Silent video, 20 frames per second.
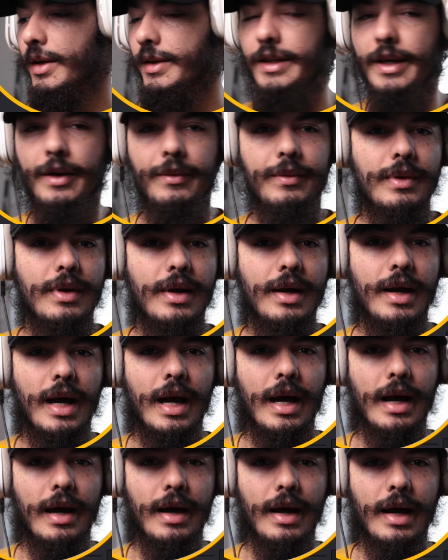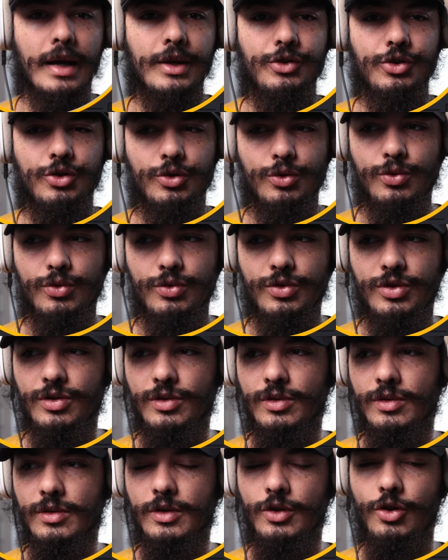yeah, I
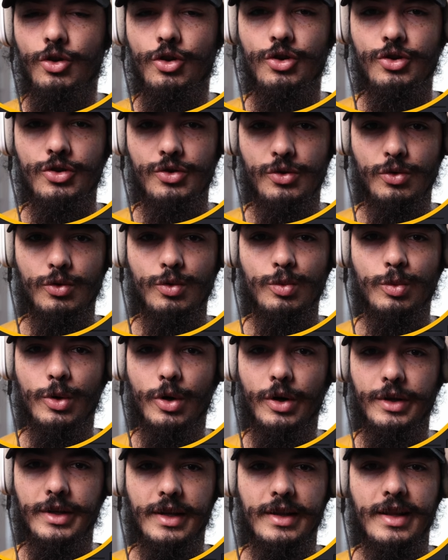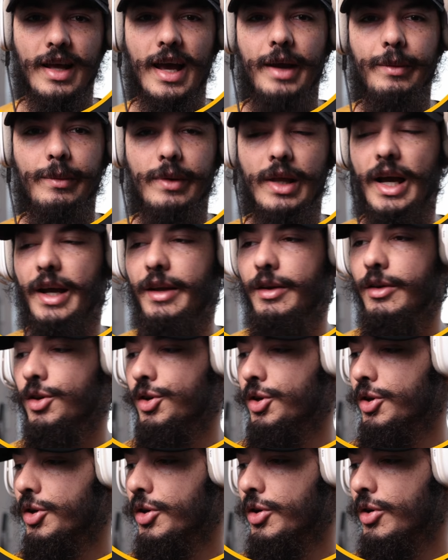use zoom on the timeline
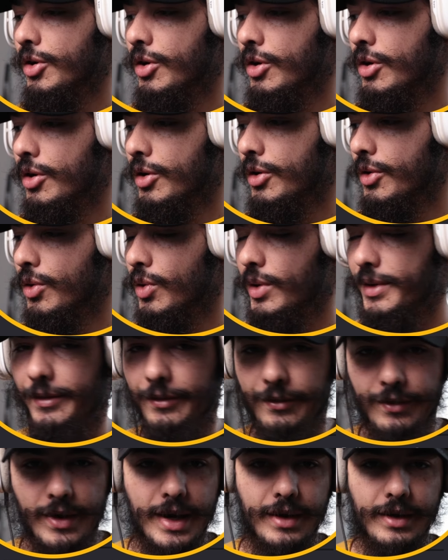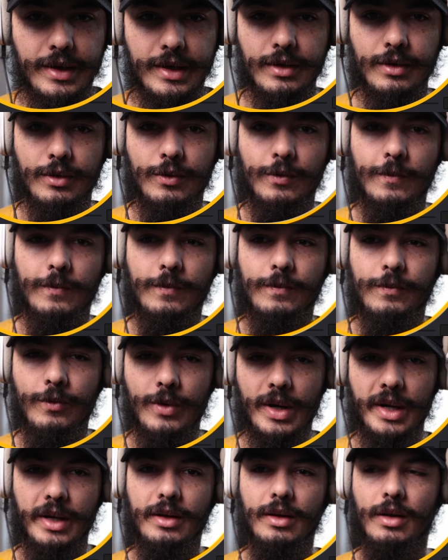very
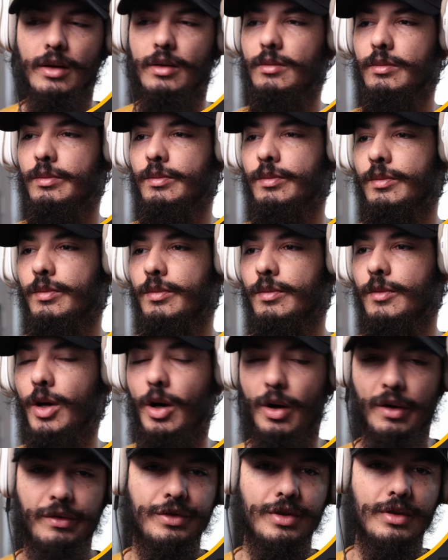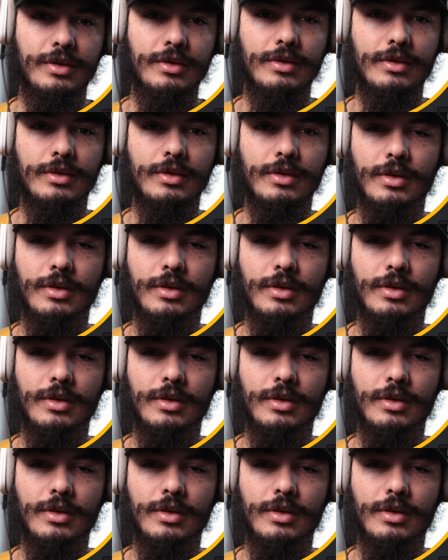often.